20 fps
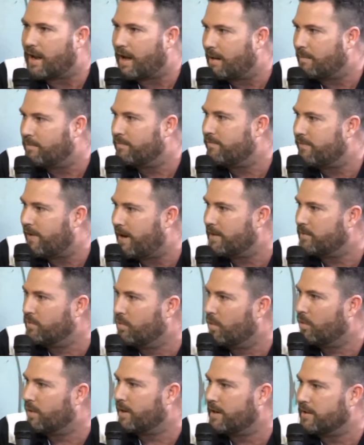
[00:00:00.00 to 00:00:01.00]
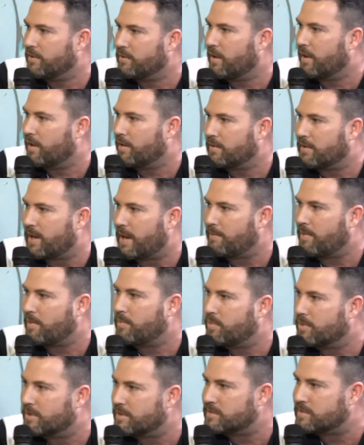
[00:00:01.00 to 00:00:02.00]
help find water and come
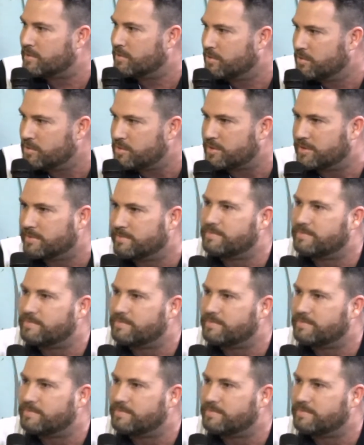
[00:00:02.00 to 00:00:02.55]
up with a solution?